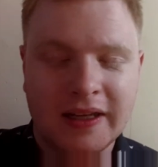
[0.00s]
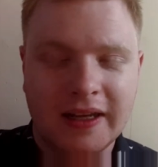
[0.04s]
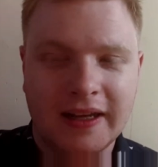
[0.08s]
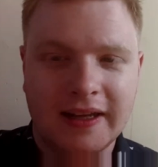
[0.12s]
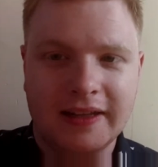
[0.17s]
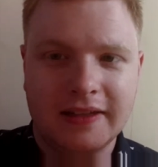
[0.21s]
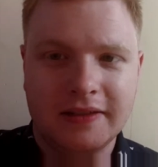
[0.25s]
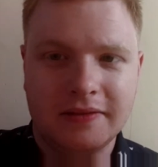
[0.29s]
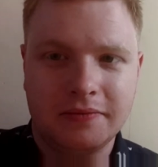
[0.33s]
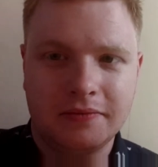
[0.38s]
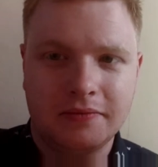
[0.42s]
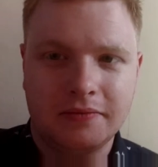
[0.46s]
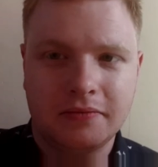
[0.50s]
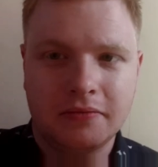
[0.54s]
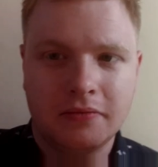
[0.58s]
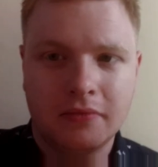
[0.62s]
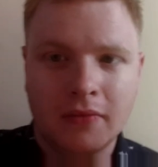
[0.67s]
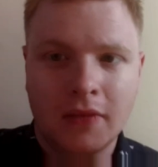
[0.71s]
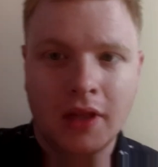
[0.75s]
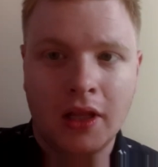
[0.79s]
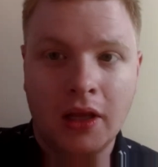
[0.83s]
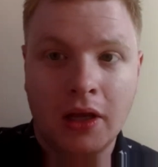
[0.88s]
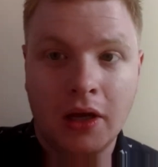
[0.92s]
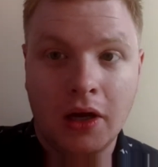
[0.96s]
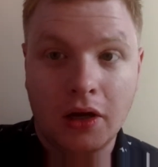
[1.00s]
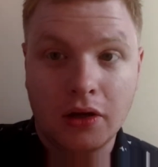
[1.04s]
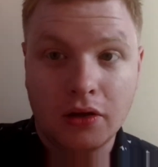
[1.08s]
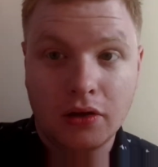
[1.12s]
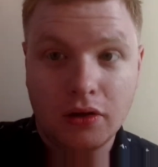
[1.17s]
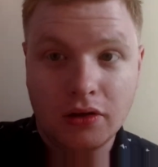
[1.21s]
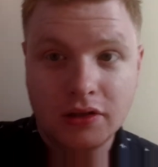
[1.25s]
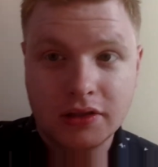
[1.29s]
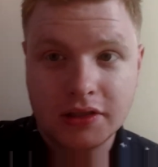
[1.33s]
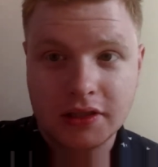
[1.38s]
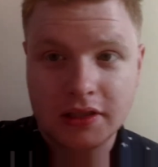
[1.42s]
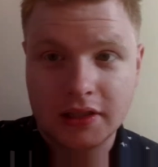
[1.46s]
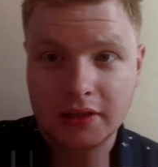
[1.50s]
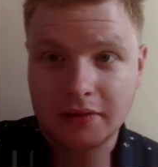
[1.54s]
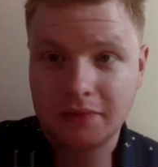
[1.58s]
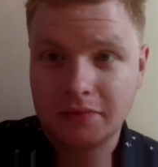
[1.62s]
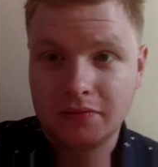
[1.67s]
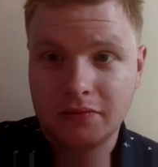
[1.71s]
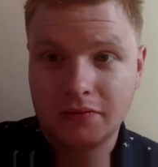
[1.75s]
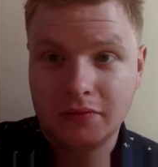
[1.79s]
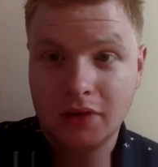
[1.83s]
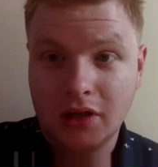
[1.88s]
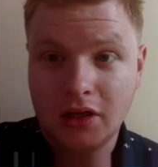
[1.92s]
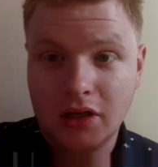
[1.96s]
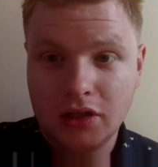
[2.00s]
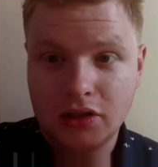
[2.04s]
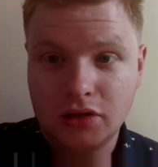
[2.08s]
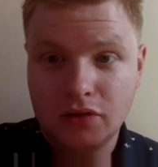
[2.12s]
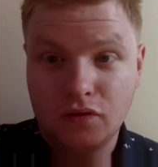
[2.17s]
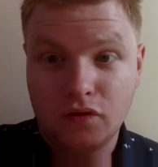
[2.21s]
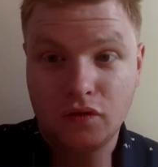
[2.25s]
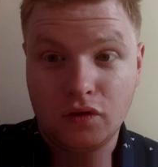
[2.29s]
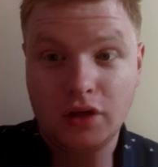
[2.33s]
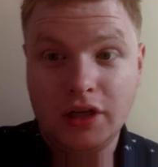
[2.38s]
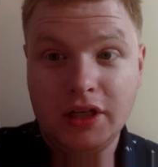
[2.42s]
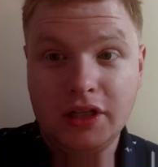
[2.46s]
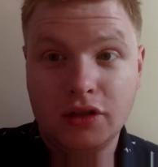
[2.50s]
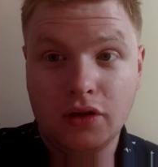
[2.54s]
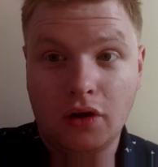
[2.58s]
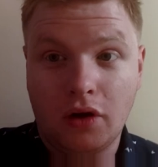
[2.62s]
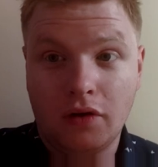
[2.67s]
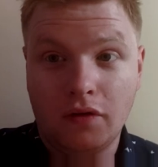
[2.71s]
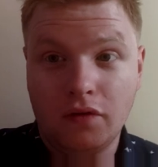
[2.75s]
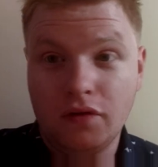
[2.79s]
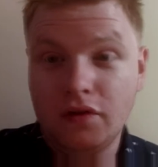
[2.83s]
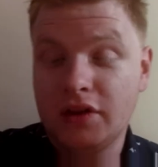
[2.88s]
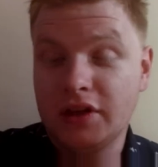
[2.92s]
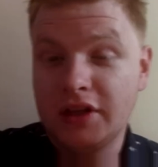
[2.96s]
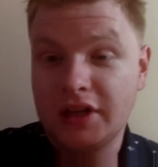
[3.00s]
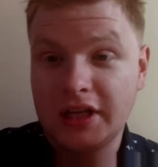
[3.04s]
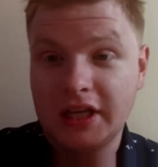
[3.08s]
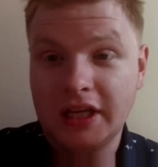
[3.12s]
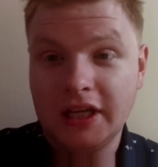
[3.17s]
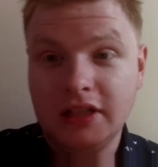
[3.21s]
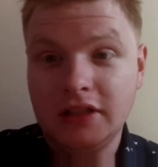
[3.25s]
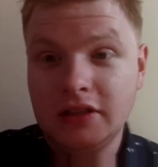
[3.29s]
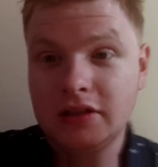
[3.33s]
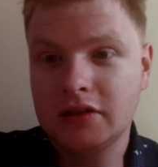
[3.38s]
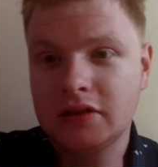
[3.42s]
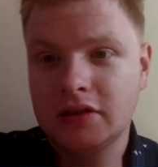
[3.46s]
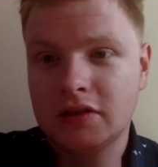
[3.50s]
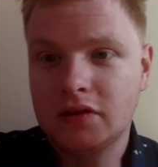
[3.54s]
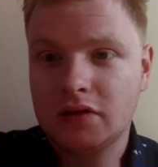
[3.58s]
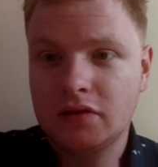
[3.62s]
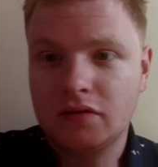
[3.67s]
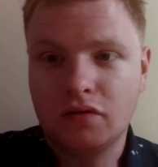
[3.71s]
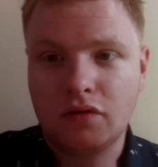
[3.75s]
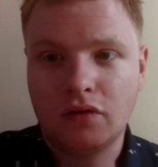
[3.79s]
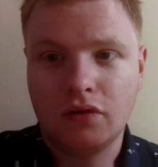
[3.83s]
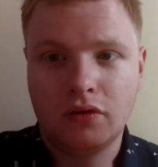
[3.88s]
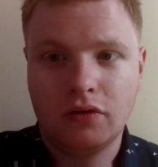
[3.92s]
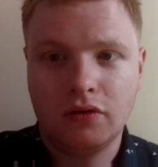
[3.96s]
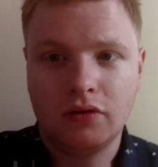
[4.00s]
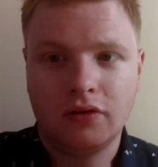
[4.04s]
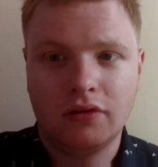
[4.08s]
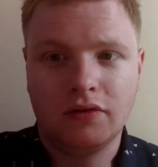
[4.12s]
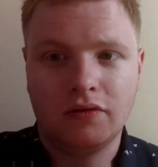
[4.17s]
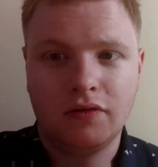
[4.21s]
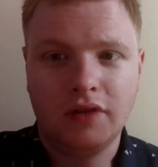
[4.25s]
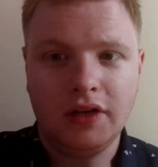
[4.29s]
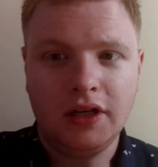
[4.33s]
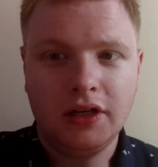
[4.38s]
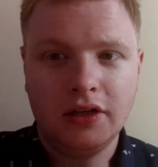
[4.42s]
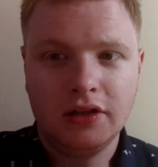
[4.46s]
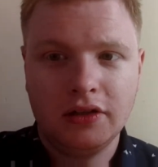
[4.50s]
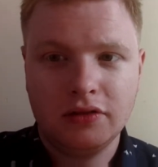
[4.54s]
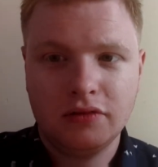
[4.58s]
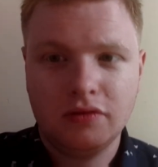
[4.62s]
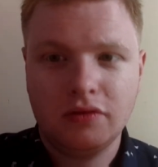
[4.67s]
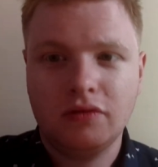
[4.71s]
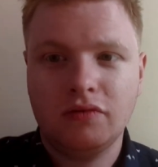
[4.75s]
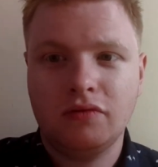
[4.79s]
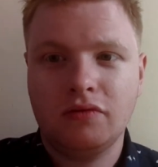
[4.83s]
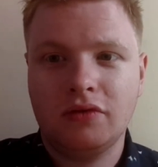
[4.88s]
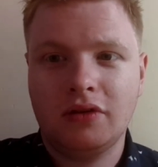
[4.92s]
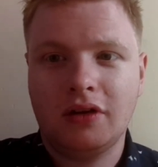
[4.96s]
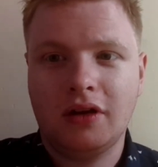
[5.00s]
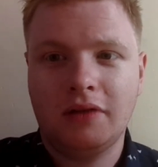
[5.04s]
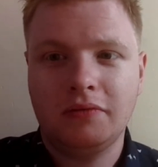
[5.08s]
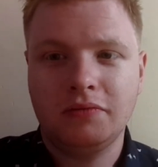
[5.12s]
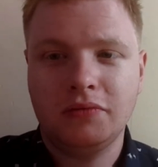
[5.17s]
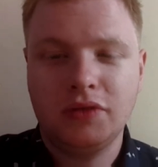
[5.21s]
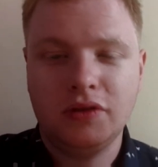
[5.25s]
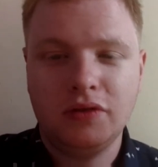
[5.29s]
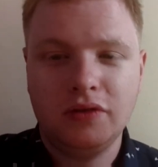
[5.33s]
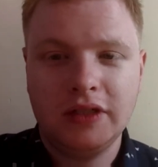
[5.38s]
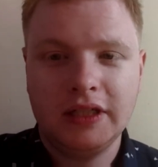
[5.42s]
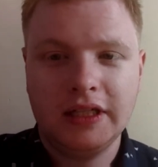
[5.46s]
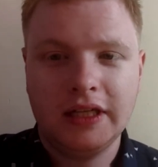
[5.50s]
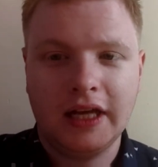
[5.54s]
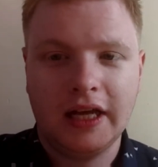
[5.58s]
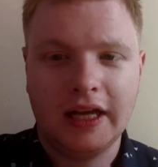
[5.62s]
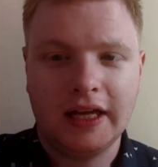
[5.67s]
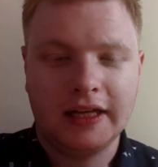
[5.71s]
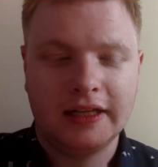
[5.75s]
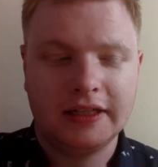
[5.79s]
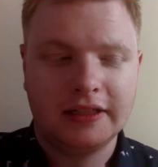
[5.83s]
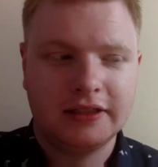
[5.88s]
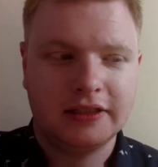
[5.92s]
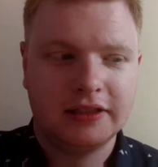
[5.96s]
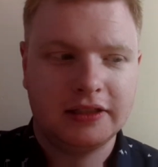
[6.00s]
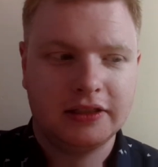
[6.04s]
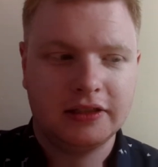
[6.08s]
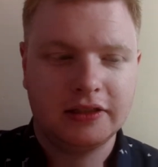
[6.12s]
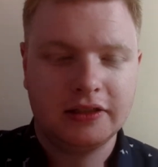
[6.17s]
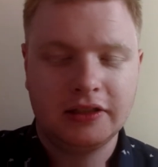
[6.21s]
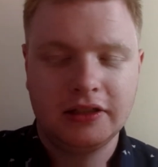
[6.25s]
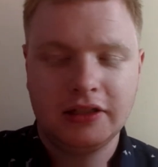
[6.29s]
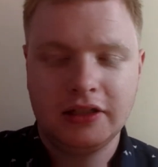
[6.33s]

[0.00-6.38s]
And I got some footage of the kids for the videos I'm doing and